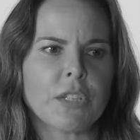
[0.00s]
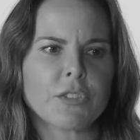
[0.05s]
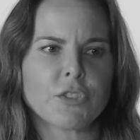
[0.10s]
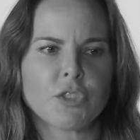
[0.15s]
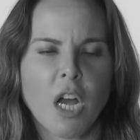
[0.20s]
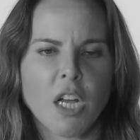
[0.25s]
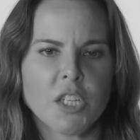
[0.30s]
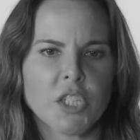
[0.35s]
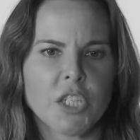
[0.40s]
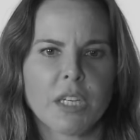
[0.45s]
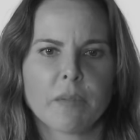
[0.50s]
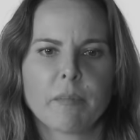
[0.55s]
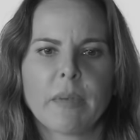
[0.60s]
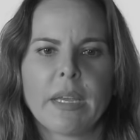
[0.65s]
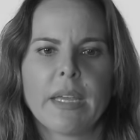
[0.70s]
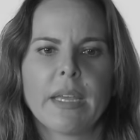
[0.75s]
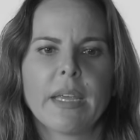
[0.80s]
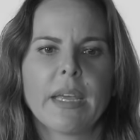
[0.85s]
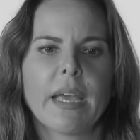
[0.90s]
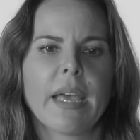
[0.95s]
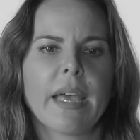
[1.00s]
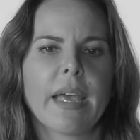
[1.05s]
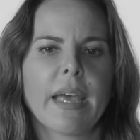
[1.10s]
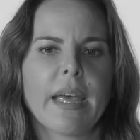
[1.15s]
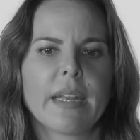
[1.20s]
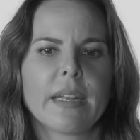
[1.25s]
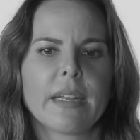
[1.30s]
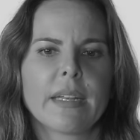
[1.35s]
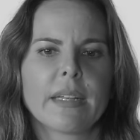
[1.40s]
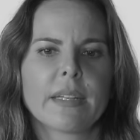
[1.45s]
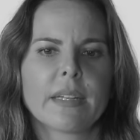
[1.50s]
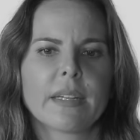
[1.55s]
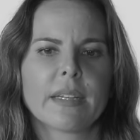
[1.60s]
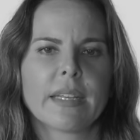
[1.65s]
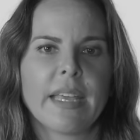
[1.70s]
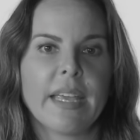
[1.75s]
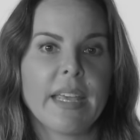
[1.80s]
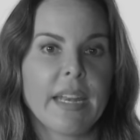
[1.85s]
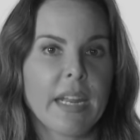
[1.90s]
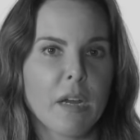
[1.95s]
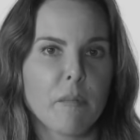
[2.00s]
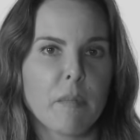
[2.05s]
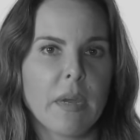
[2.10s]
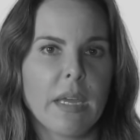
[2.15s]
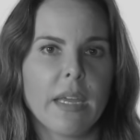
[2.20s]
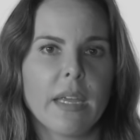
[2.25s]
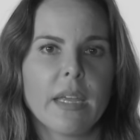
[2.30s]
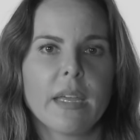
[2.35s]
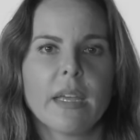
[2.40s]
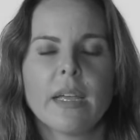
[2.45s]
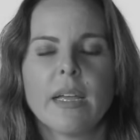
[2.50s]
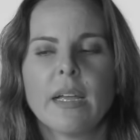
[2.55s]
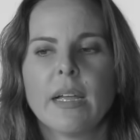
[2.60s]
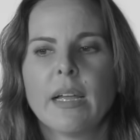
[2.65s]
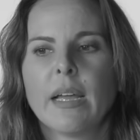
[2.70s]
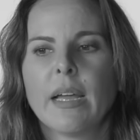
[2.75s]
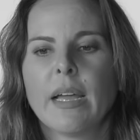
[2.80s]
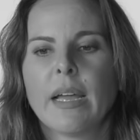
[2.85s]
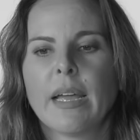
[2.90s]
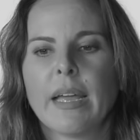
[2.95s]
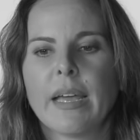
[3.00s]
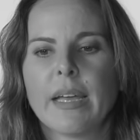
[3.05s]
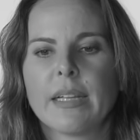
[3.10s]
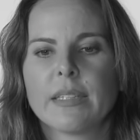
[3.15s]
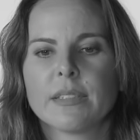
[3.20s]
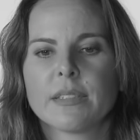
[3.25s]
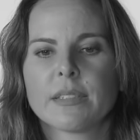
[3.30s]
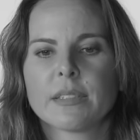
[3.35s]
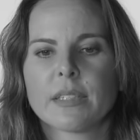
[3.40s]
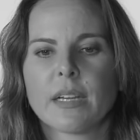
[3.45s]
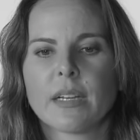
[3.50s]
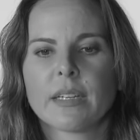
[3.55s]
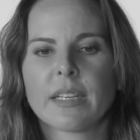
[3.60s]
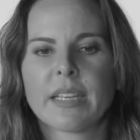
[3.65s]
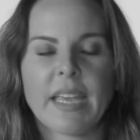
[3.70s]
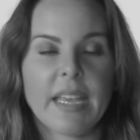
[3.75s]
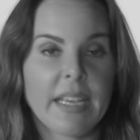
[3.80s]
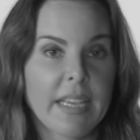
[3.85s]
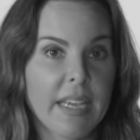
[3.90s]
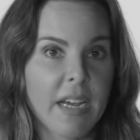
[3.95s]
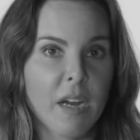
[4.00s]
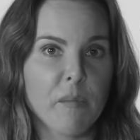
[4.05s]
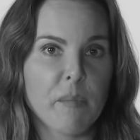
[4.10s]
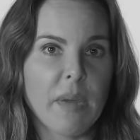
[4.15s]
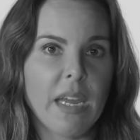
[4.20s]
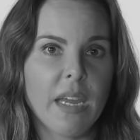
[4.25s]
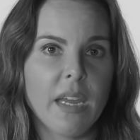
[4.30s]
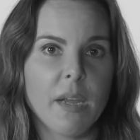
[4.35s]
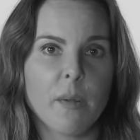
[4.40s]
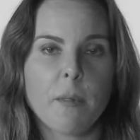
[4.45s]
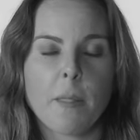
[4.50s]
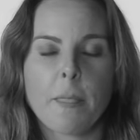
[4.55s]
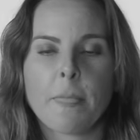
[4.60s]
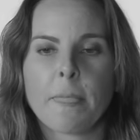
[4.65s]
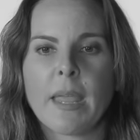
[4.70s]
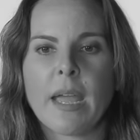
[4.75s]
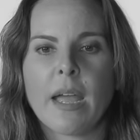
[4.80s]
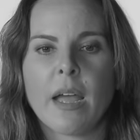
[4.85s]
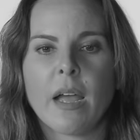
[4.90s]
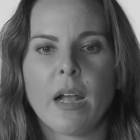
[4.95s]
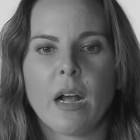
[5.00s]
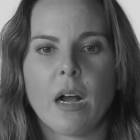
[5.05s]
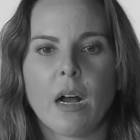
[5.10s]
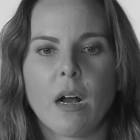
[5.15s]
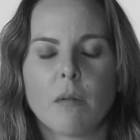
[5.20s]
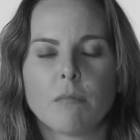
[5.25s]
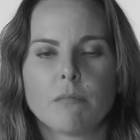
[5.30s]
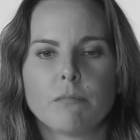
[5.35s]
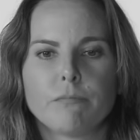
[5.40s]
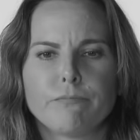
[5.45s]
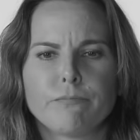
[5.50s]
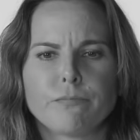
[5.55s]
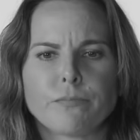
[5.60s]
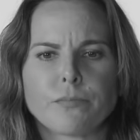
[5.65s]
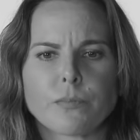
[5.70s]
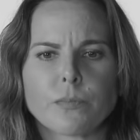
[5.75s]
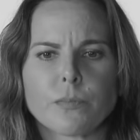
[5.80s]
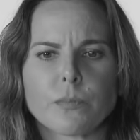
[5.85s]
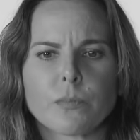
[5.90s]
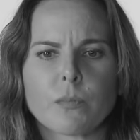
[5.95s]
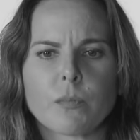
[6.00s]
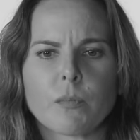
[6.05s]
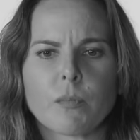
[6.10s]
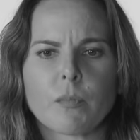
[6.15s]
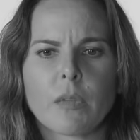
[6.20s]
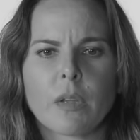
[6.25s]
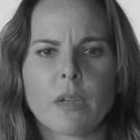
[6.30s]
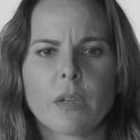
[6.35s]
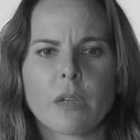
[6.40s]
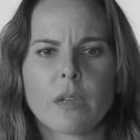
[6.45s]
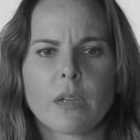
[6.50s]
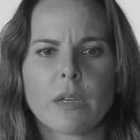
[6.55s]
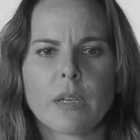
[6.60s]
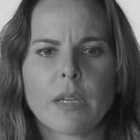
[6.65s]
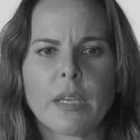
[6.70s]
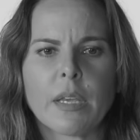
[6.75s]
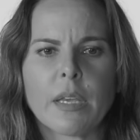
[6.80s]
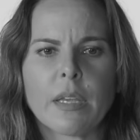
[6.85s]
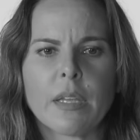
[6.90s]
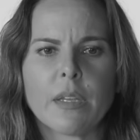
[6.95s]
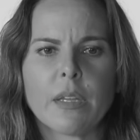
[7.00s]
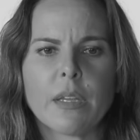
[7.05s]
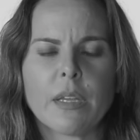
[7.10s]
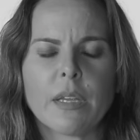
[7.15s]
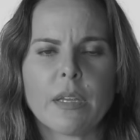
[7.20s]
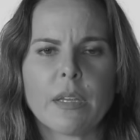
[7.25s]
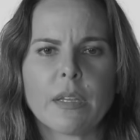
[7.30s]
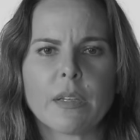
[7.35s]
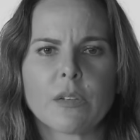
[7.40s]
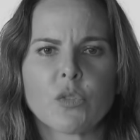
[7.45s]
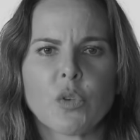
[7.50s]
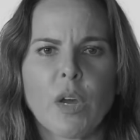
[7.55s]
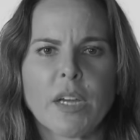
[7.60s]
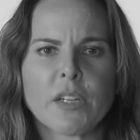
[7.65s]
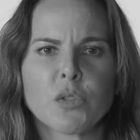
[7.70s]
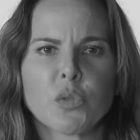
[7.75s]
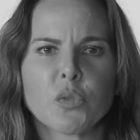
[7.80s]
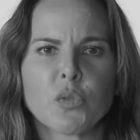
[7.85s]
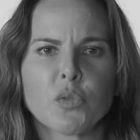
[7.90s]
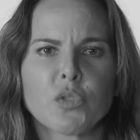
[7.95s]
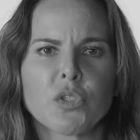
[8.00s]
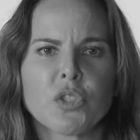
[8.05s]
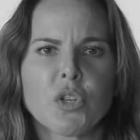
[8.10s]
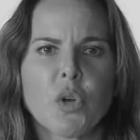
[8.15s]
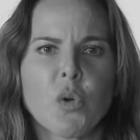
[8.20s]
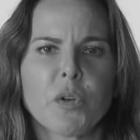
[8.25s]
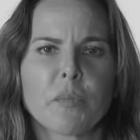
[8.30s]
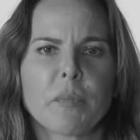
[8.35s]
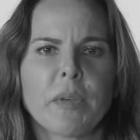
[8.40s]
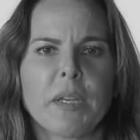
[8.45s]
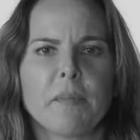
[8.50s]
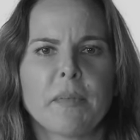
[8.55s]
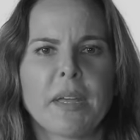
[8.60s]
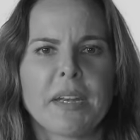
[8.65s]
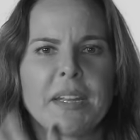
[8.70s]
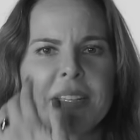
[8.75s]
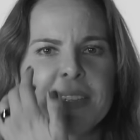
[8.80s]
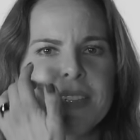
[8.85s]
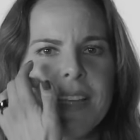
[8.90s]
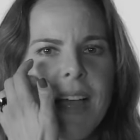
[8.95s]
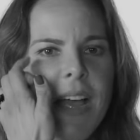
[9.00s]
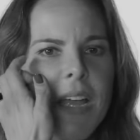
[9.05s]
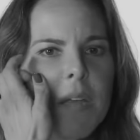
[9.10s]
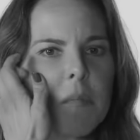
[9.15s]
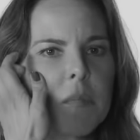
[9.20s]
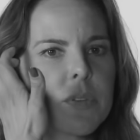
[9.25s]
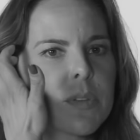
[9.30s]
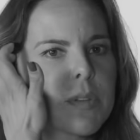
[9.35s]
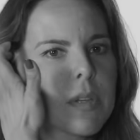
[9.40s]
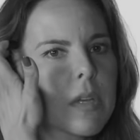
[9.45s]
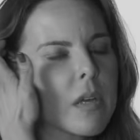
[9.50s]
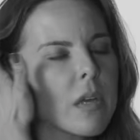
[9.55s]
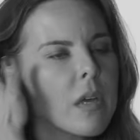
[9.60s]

touching me and uh, hitting me and uh, kicking me. Um, mm, he tried to choke me many times.